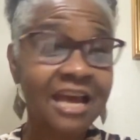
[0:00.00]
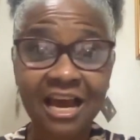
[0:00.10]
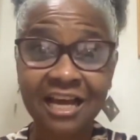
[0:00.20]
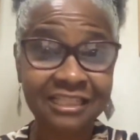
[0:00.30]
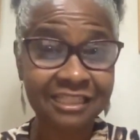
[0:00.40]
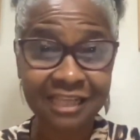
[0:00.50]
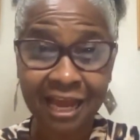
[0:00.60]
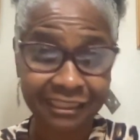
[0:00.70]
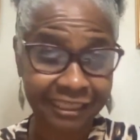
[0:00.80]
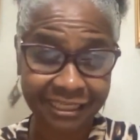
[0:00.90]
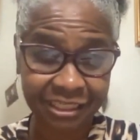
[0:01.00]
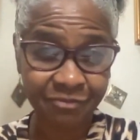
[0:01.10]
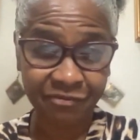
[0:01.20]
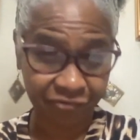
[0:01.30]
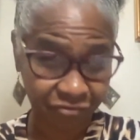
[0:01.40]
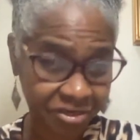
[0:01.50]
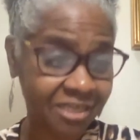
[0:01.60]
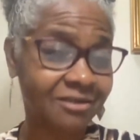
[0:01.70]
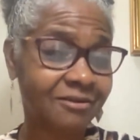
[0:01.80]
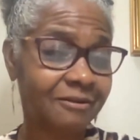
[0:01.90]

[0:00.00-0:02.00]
and start catching afraid.